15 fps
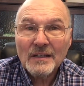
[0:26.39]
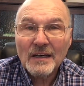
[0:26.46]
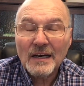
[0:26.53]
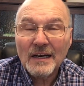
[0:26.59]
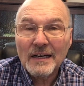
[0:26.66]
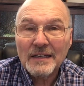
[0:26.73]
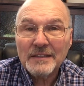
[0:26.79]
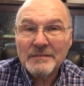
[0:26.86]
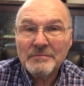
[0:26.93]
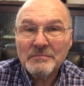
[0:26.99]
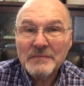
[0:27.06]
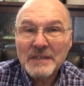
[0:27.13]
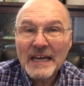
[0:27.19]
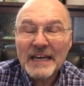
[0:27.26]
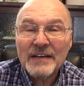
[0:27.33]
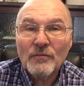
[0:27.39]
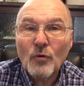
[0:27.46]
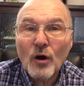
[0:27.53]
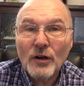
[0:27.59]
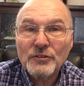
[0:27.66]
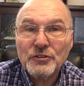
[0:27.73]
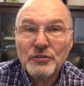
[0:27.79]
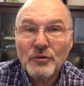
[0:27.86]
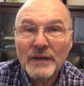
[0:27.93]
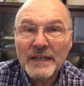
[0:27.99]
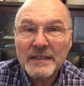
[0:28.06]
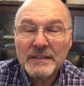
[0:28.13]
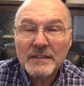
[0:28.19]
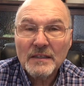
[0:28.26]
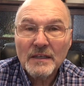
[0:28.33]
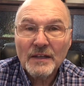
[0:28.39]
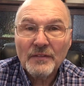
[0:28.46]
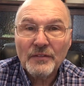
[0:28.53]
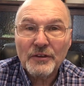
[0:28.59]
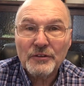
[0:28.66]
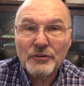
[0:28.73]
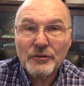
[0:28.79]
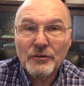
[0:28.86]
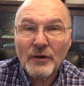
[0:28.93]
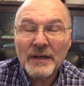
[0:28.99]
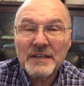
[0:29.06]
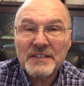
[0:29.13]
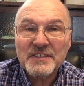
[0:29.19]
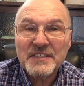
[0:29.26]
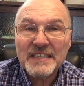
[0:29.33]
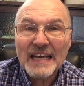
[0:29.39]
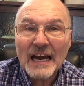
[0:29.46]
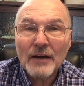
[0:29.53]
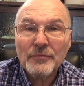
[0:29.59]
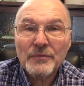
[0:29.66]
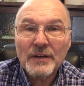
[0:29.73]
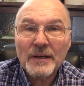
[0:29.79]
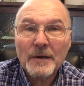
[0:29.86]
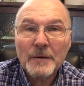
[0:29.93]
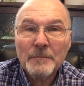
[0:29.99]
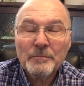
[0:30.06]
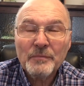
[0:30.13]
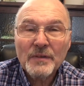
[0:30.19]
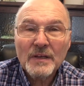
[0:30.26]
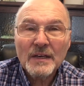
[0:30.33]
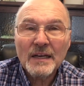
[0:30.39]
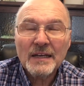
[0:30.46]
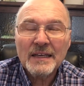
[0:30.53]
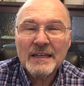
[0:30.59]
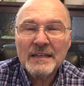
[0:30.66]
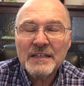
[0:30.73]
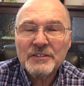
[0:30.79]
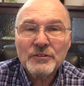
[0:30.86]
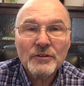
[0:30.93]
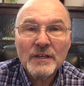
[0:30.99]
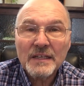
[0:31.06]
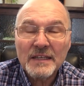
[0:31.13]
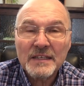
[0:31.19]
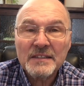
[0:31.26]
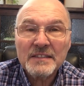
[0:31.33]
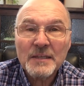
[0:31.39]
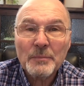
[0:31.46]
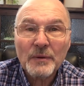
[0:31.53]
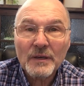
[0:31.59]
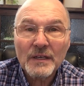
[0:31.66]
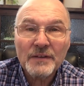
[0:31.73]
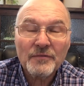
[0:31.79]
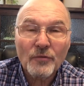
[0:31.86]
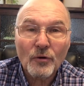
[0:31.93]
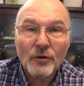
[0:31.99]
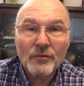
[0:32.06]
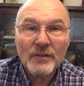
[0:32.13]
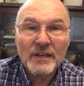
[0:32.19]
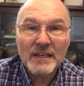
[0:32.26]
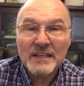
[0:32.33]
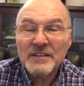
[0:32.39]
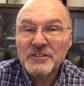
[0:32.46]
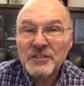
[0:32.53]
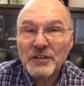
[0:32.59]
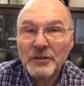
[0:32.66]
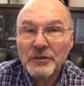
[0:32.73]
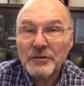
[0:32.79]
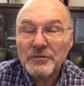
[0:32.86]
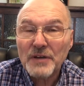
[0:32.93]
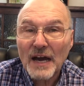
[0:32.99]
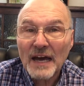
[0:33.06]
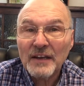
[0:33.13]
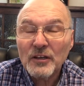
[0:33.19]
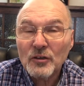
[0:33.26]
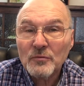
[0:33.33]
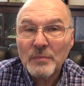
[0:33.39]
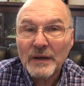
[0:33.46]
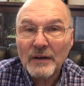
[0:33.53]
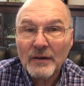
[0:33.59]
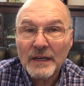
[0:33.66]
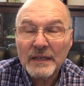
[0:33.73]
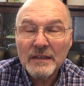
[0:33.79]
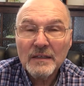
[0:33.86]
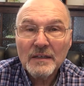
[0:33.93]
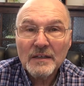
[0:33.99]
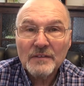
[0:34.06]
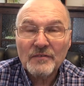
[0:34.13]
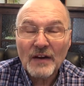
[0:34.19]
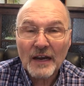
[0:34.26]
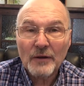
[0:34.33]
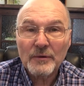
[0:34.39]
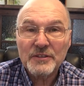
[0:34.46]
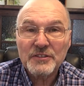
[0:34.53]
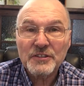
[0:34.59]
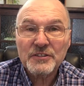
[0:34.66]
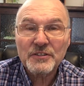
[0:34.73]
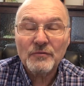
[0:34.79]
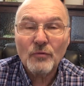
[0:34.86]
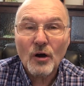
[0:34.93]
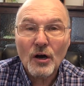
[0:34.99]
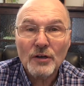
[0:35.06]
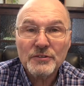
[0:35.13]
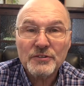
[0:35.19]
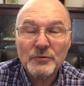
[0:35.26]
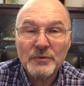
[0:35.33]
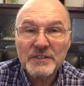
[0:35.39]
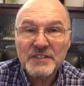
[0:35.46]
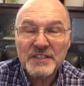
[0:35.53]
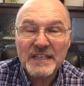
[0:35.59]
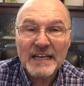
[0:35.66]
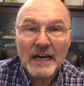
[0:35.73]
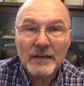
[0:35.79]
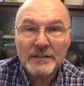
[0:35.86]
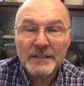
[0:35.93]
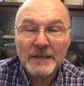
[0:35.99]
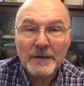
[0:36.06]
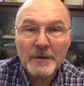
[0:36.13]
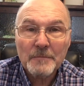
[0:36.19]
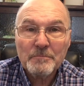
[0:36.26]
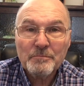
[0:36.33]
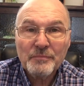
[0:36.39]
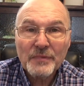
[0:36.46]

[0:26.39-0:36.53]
head of wall joint that you're going to see out there. And again, these are typically for the interior non-load bearing fire resistant walls that we see out there.